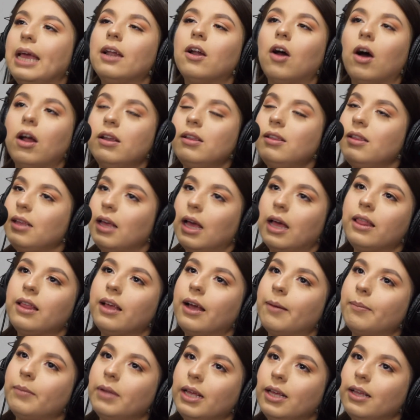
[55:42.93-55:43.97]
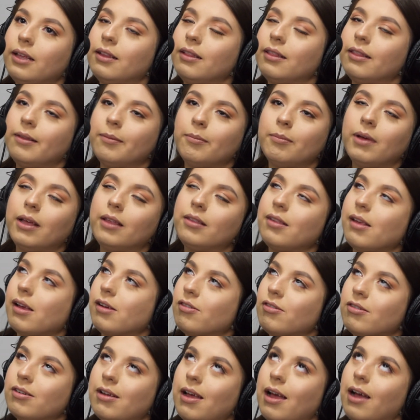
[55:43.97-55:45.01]
And honestly, I think I'm like the best
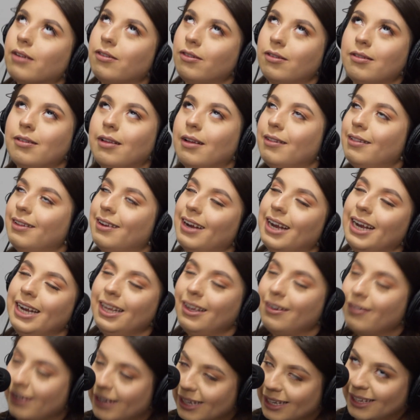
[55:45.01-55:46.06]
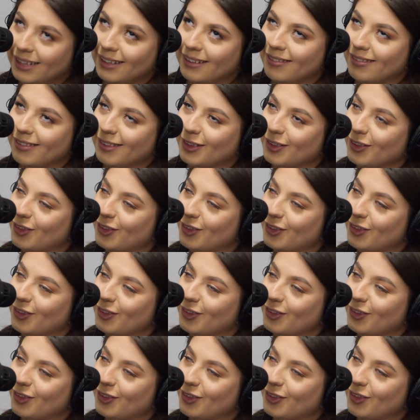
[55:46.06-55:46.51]
actress out there anyways.